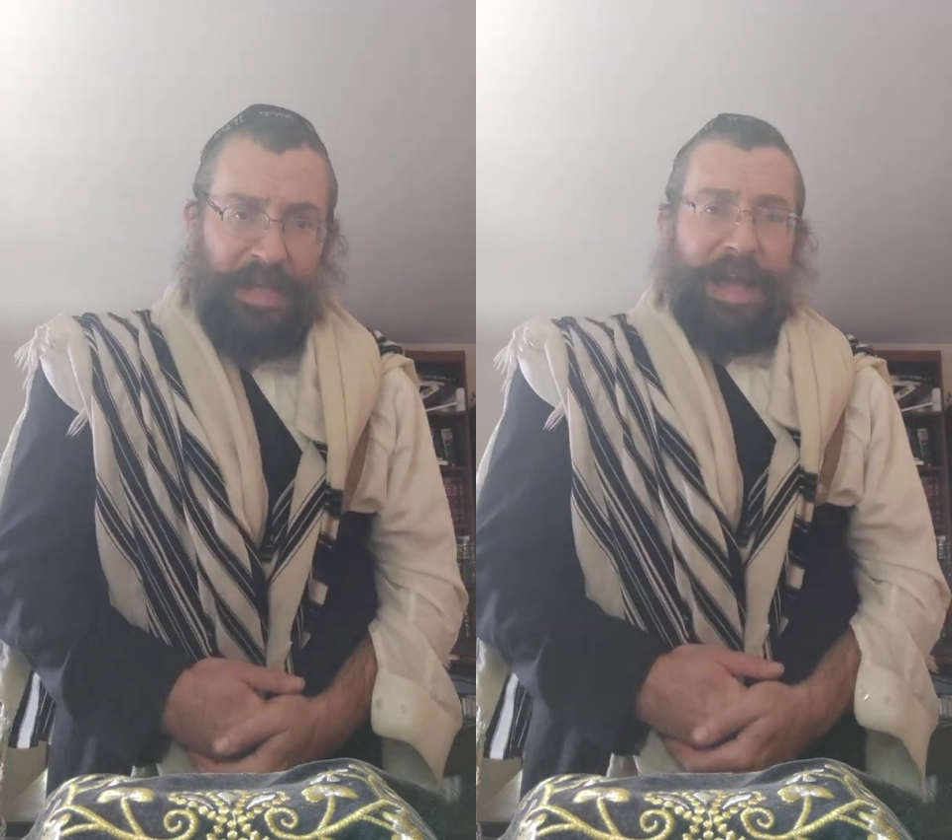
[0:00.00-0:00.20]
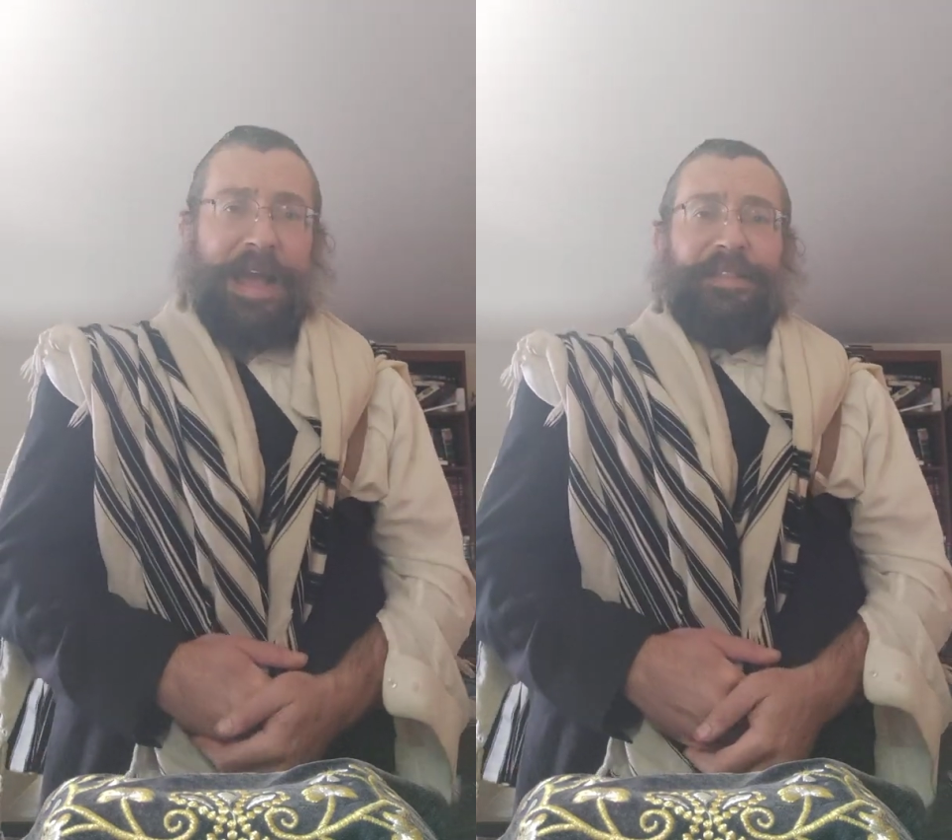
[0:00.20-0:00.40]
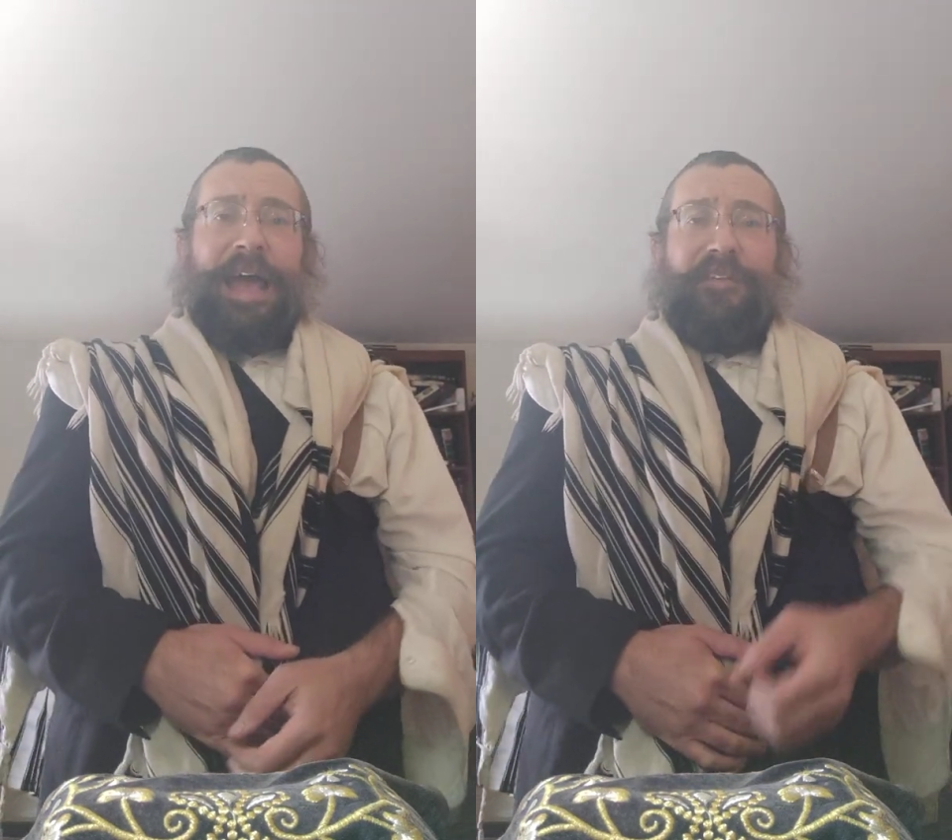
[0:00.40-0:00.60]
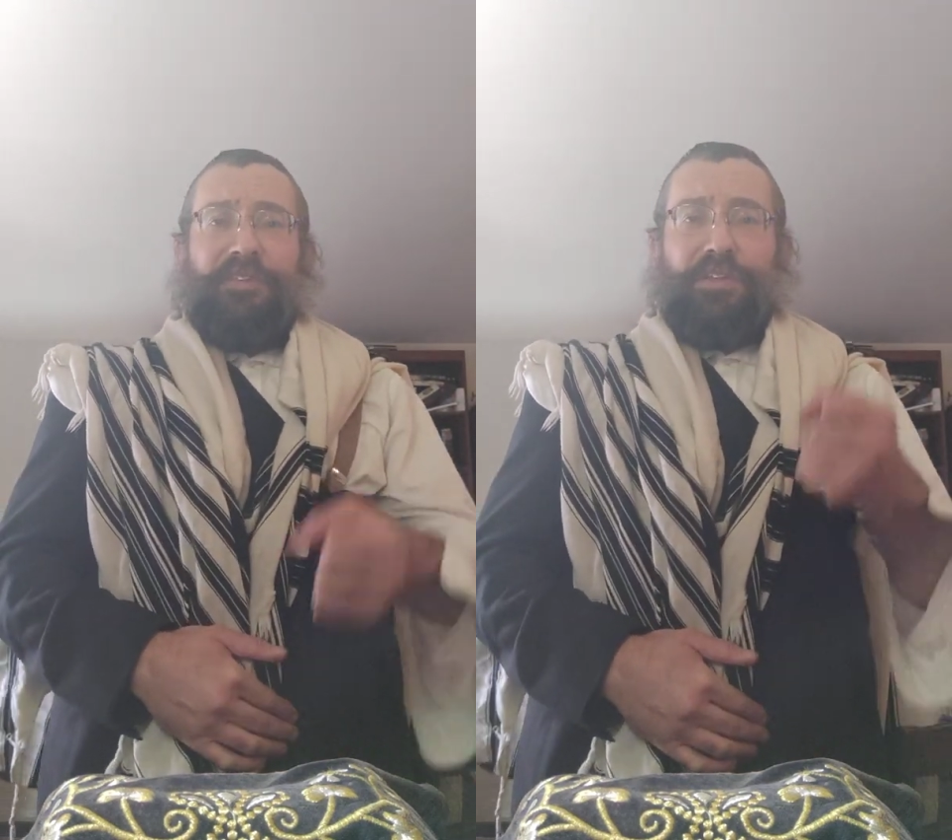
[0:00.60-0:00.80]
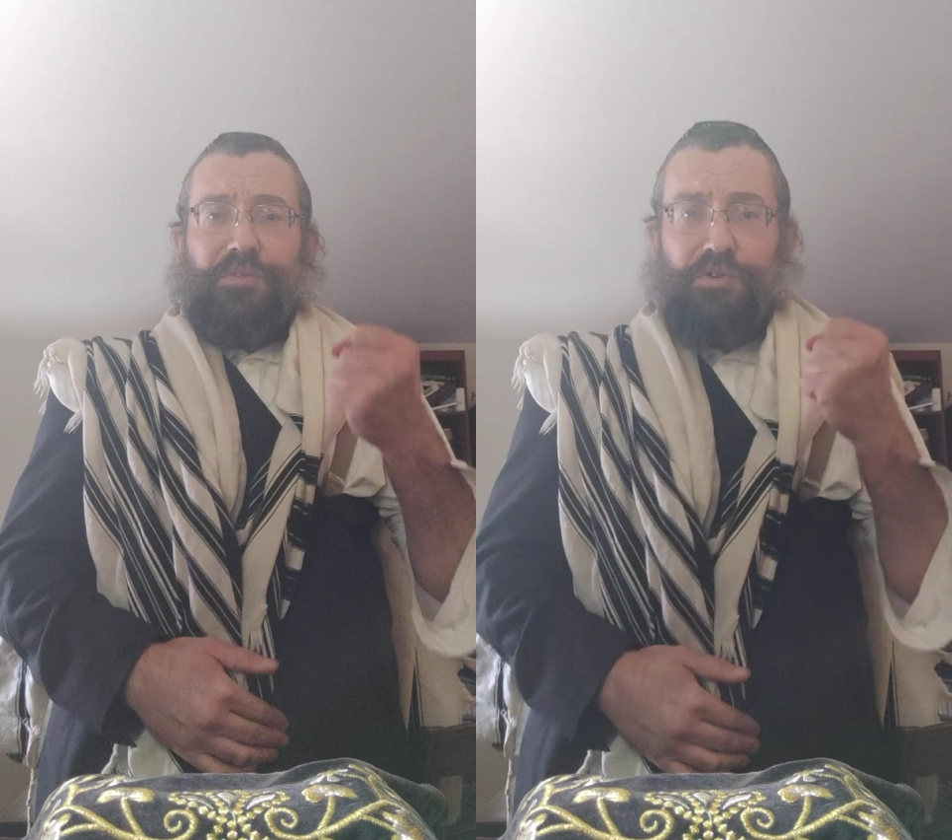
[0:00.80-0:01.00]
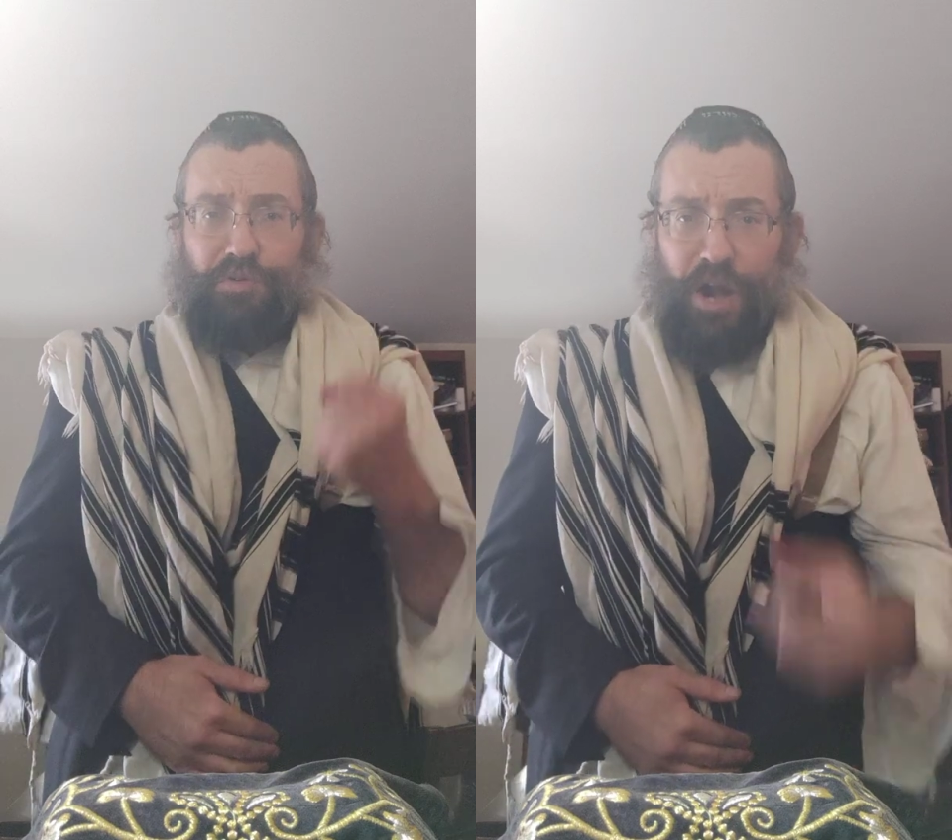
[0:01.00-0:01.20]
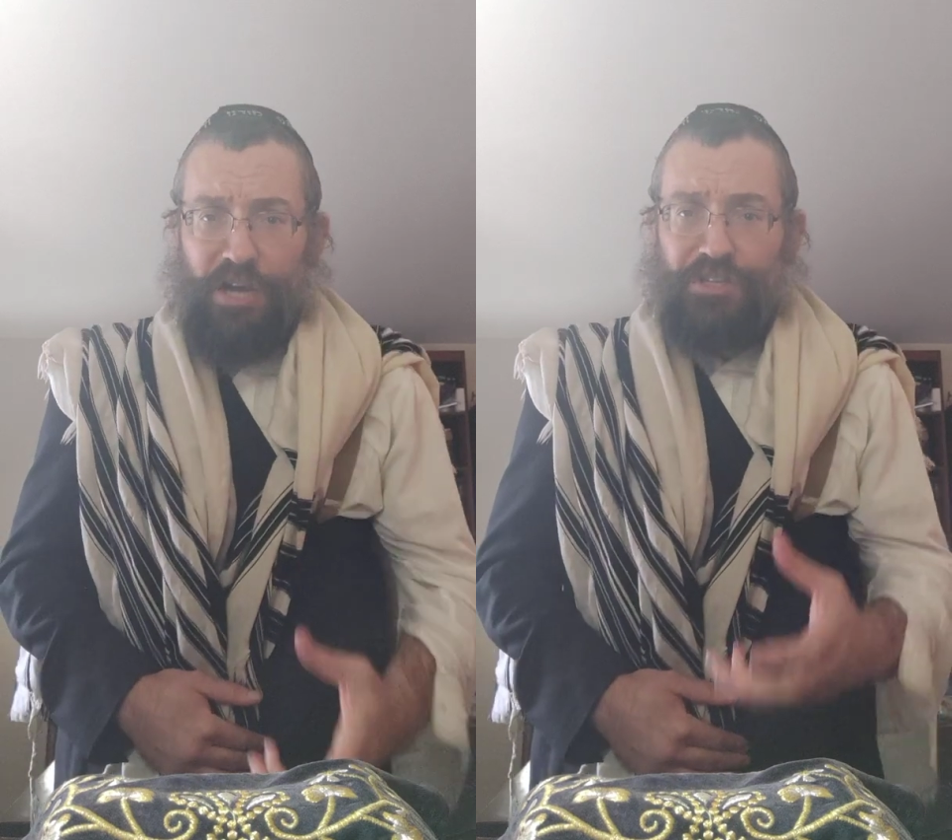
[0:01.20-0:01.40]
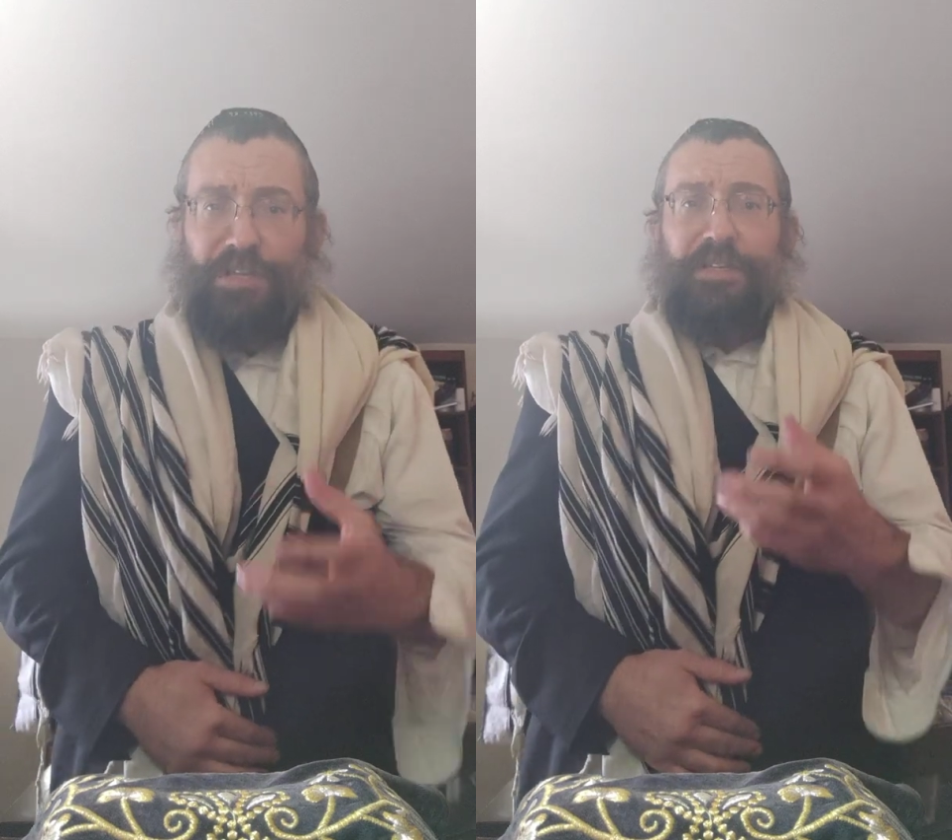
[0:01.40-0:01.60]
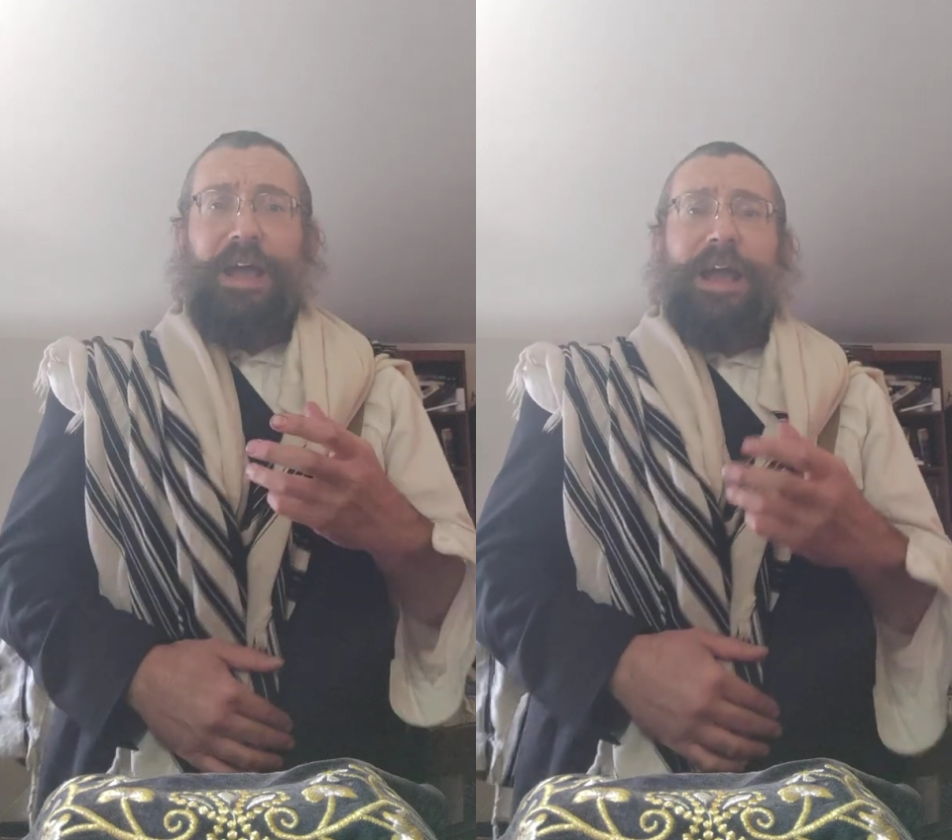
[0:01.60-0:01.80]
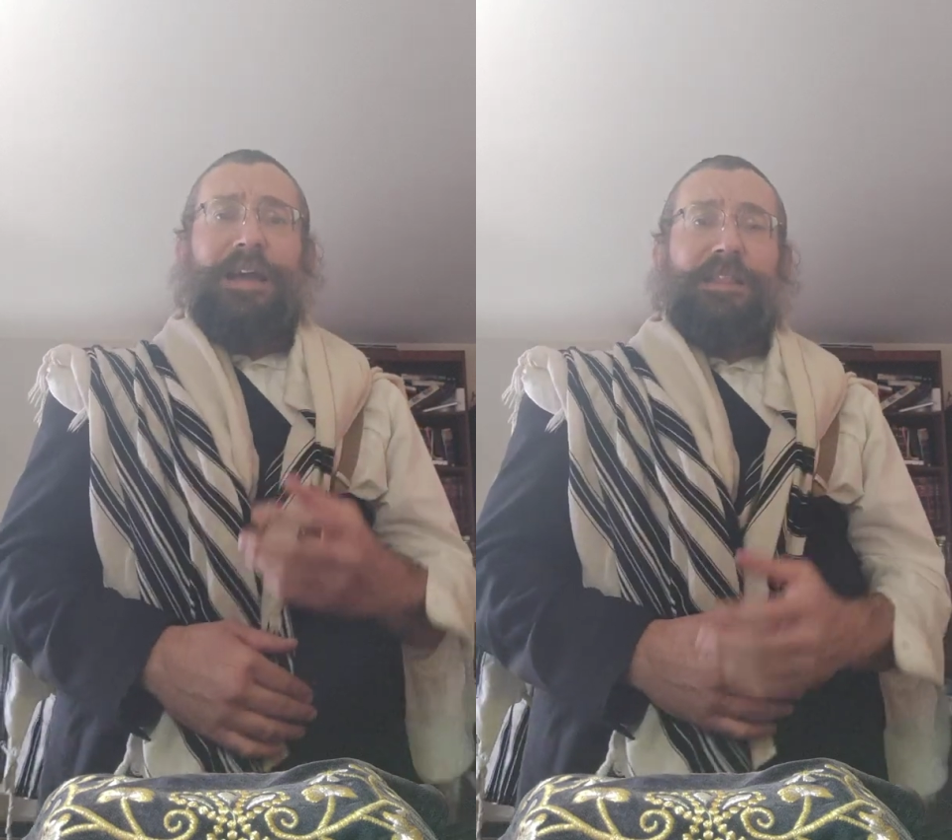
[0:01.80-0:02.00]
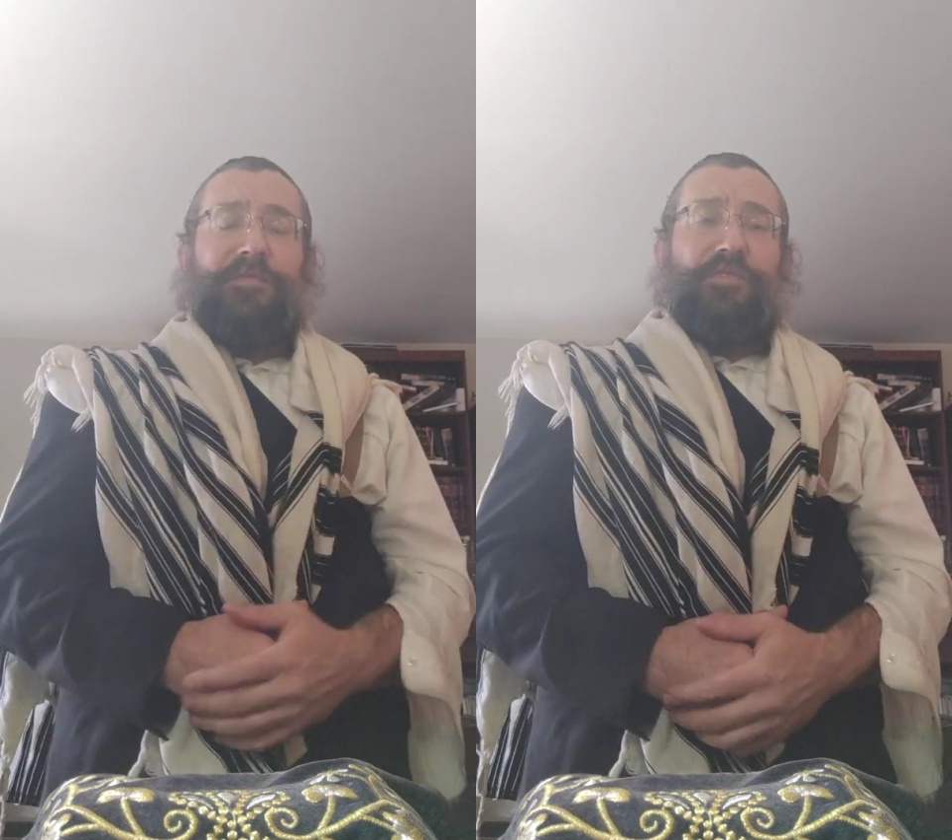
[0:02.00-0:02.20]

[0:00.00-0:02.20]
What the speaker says: and Dafka through crushing the Aleph,